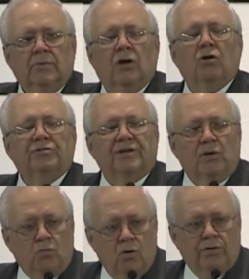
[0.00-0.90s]
because
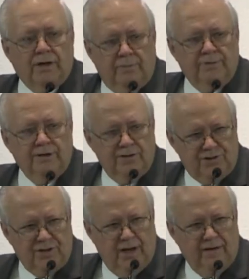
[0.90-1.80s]
they won't come to the
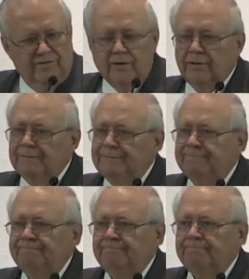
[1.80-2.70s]
Savior.
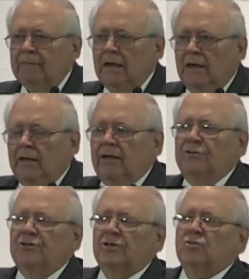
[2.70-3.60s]
They
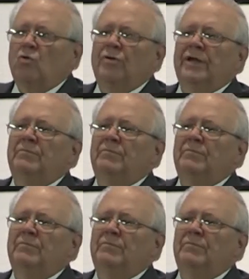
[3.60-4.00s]
just won't